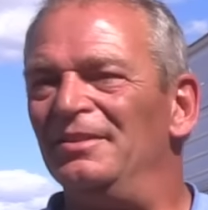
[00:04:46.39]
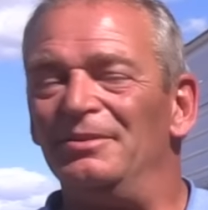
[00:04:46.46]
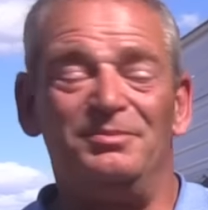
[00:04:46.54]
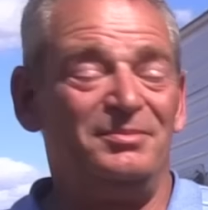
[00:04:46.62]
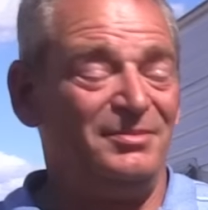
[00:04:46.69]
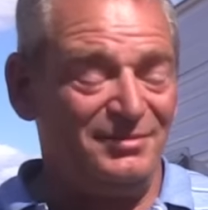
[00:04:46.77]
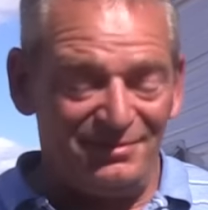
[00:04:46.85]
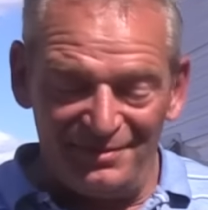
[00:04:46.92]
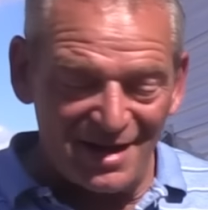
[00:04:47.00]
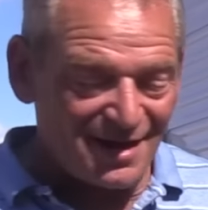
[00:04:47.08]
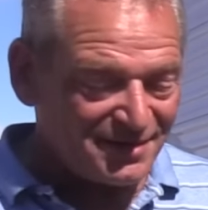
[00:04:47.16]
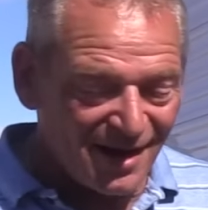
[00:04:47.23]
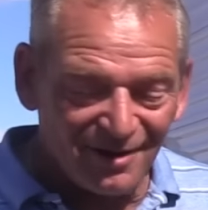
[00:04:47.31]

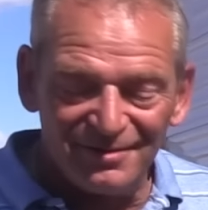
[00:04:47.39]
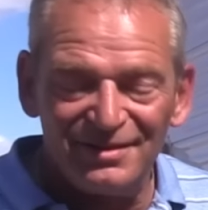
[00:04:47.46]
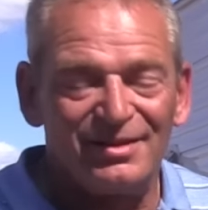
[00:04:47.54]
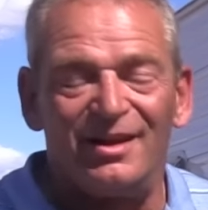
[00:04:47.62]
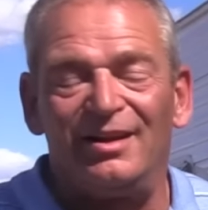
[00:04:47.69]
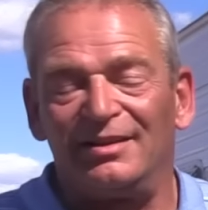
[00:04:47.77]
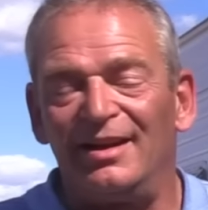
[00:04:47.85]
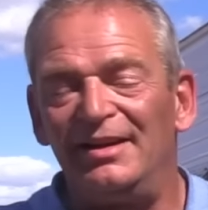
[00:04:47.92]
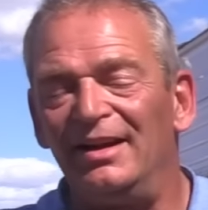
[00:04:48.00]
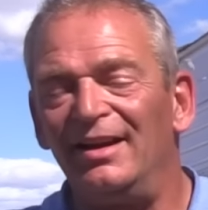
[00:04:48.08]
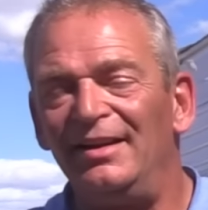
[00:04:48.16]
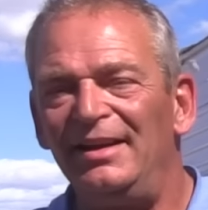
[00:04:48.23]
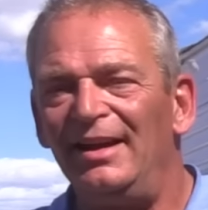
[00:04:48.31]
Not hard at all. I,
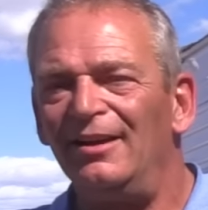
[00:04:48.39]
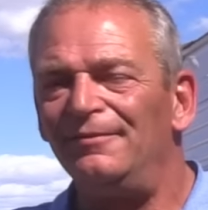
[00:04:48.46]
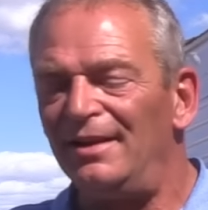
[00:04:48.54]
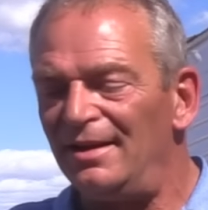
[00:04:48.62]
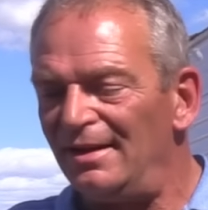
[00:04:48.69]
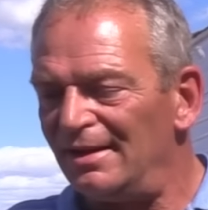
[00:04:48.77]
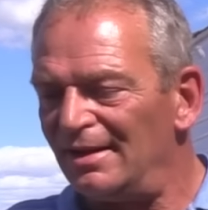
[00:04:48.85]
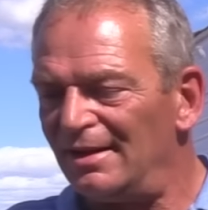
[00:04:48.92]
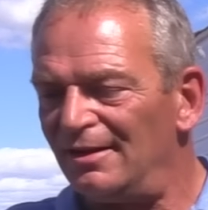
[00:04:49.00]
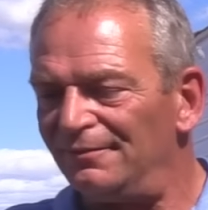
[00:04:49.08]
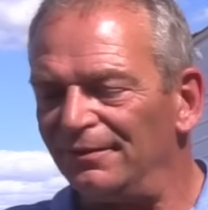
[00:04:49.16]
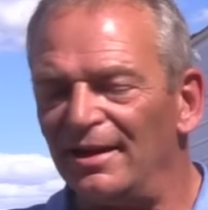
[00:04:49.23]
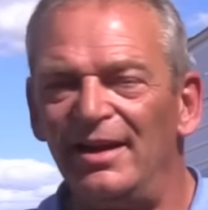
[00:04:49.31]
I have a
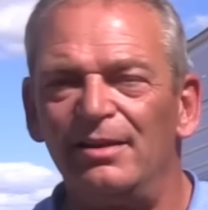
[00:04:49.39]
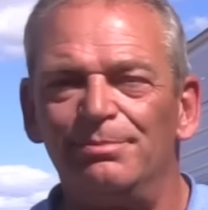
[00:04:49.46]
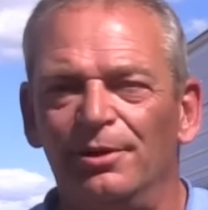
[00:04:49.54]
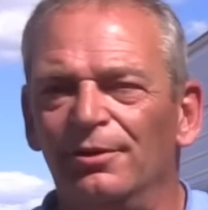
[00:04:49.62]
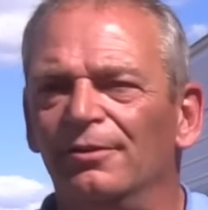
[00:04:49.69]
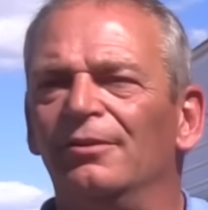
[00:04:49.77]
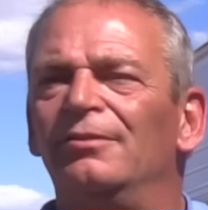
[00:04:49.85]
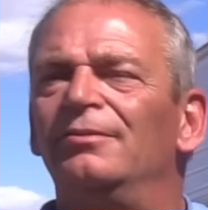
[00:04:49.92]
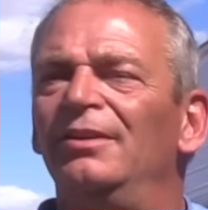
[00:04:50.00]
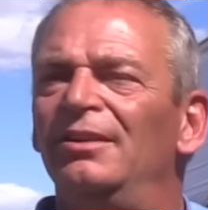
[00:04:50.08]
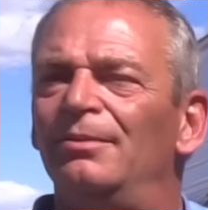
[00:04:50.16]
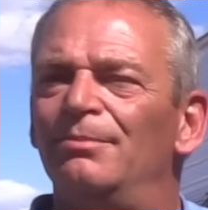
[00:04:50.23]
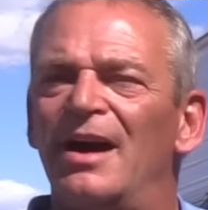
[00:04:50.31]
uh, flagpole
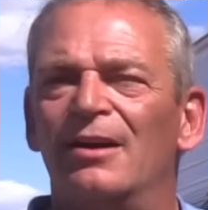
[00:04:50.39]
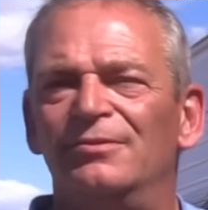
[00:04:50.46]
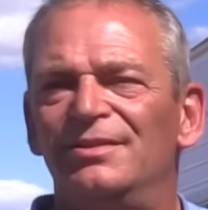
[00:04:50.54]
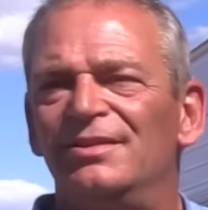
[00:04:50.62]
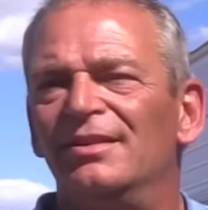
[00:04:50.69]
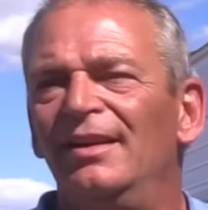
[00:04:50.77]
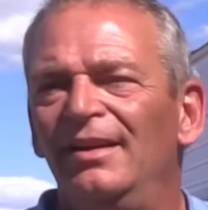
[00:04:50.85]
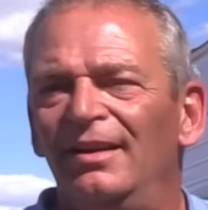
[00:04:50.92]
mount